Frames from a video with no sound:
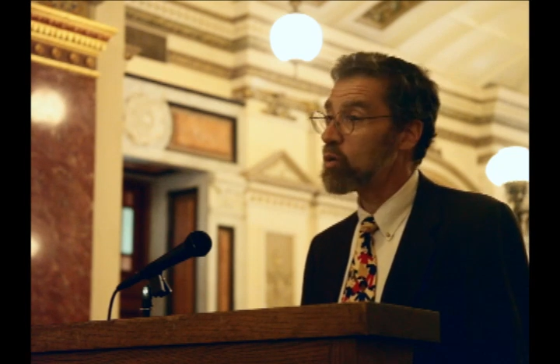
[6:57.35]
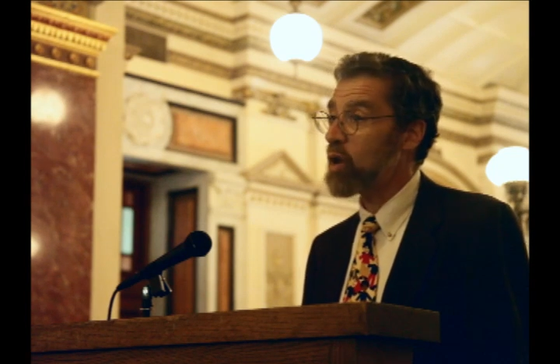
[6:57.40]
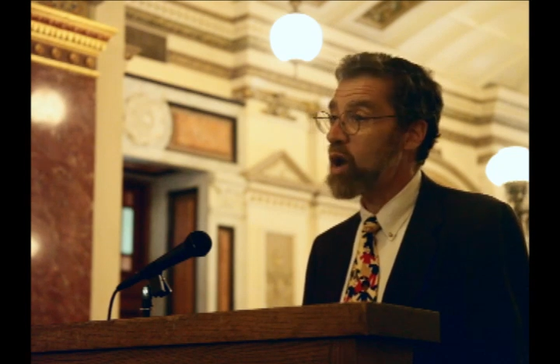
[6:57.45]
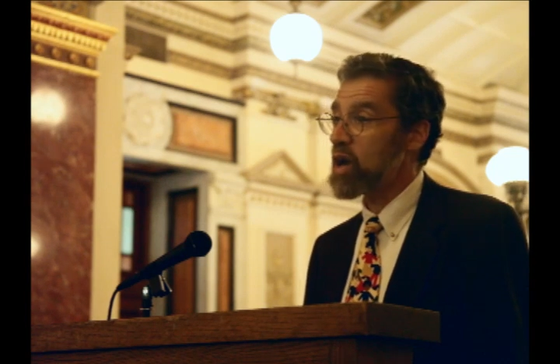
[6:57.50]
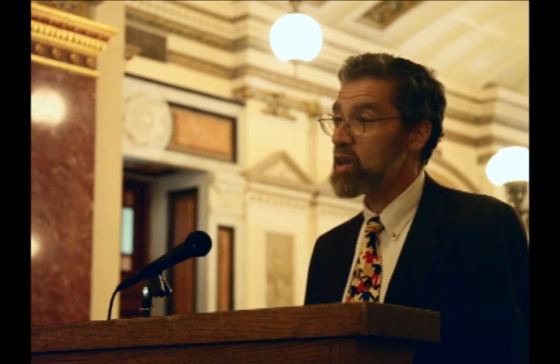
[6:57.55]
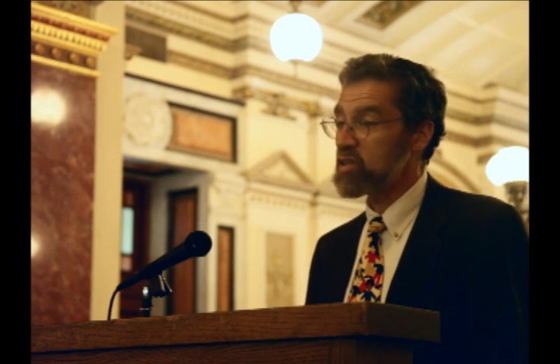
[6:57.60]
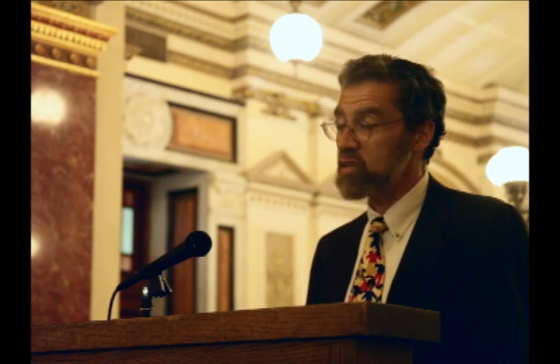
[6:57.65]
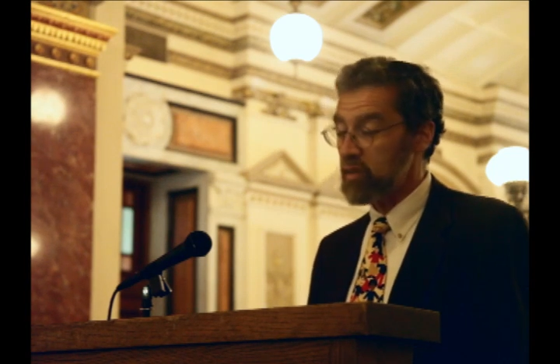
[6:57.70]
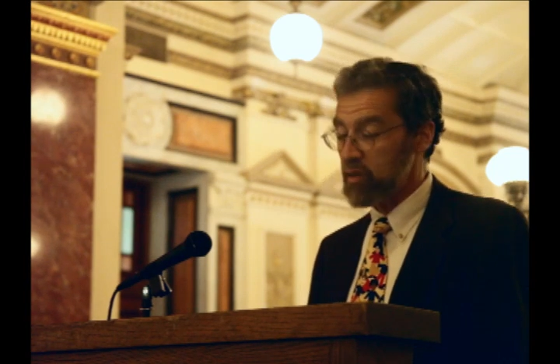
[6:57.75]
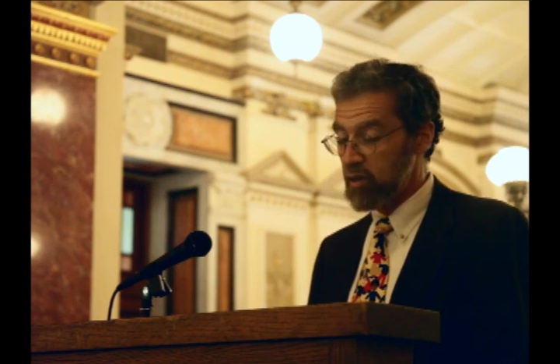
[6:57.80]

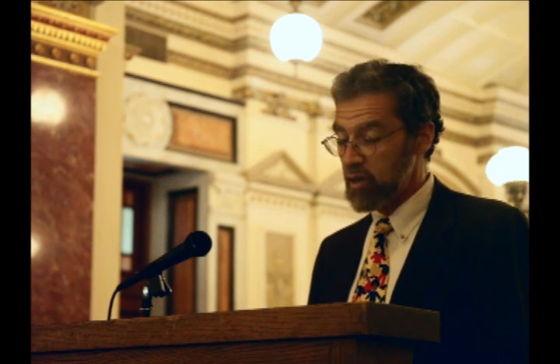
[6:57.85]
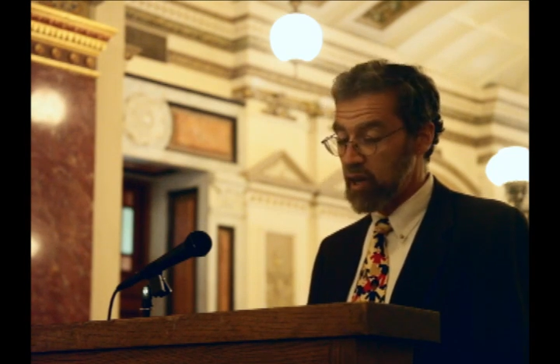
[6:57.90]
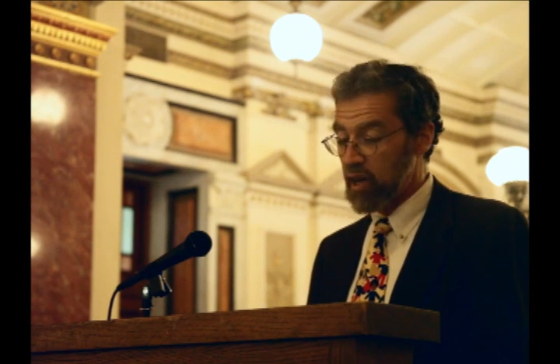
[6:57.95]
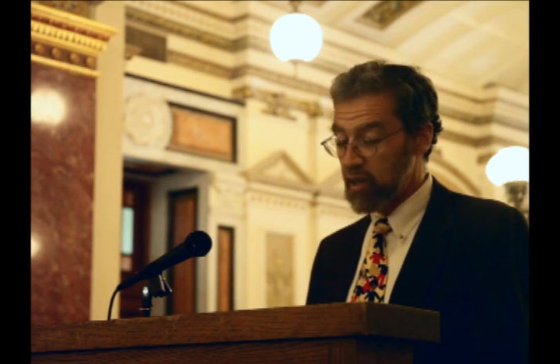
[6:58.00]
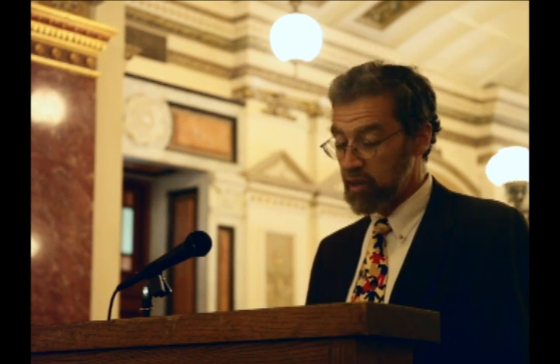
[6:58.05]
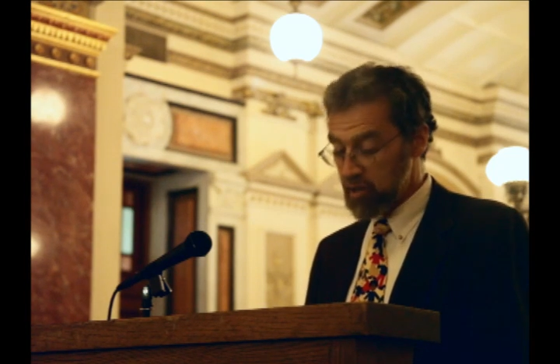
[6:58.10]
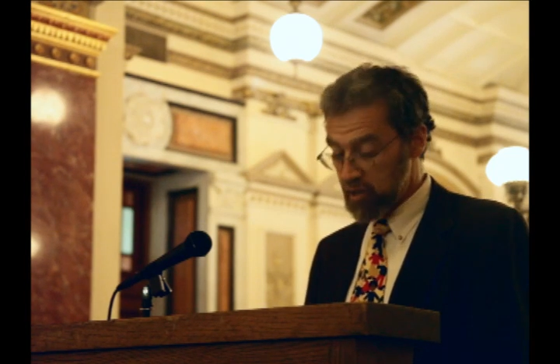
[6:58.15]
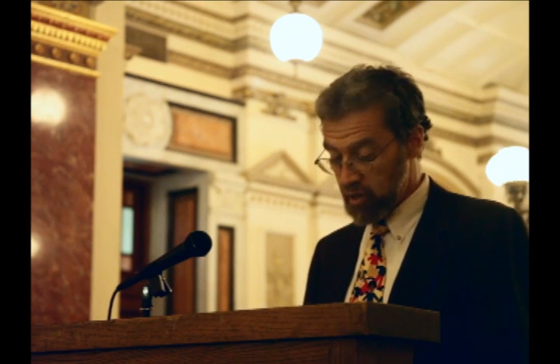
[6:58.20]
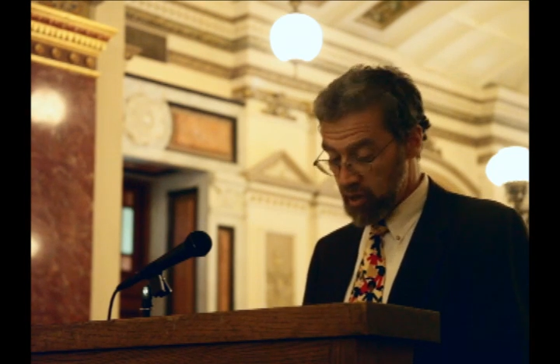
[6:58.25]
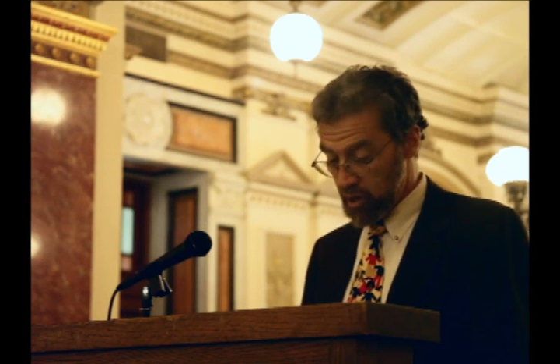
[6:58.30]
arise in the
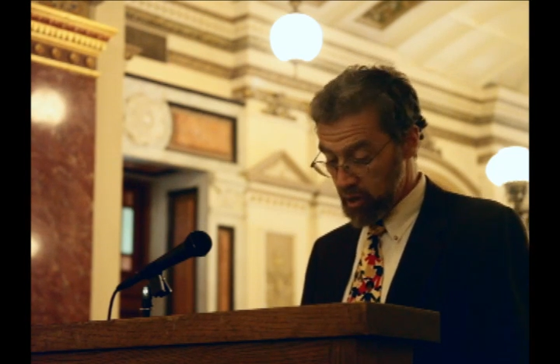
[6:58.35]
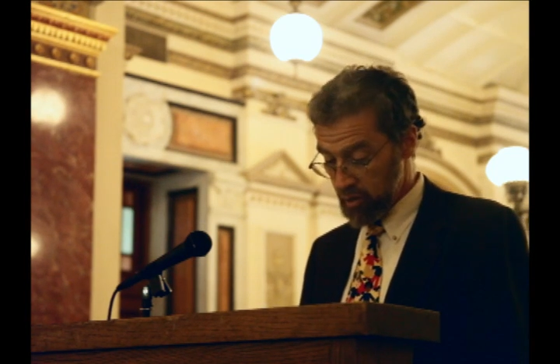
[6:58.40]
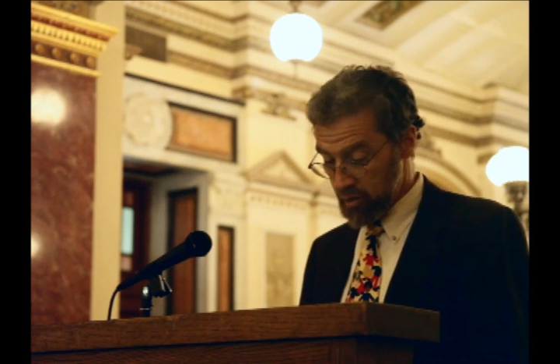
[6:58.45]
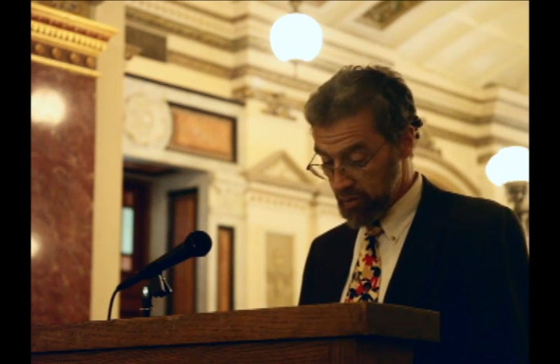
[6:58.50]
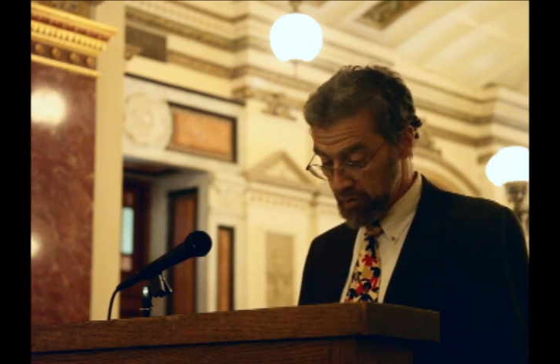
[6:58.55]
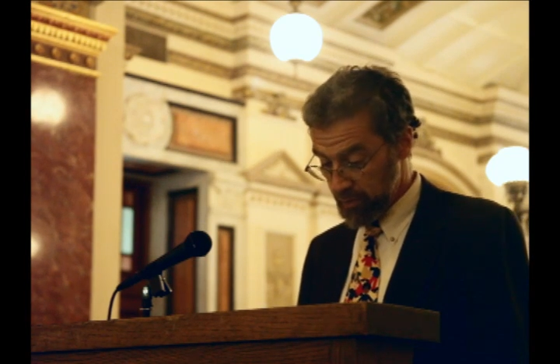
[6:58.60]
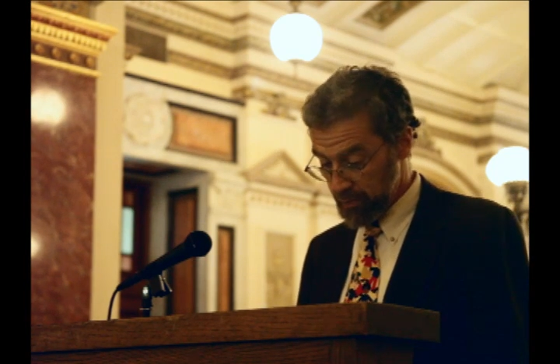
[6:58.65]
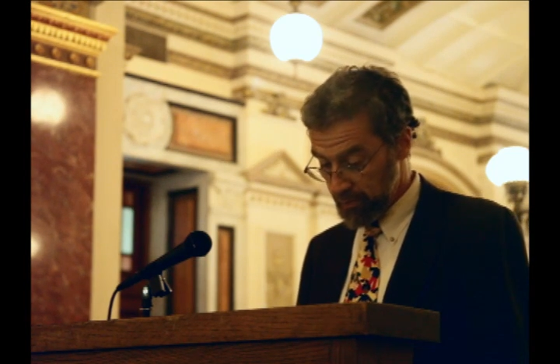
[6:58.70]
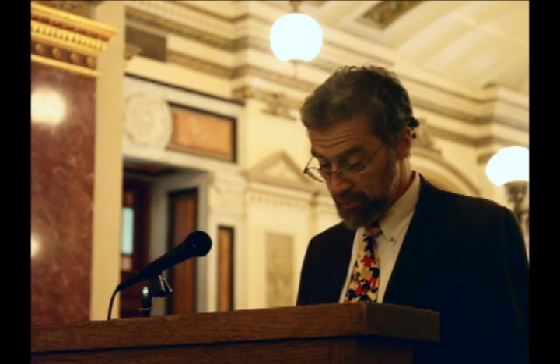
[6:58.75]
United States.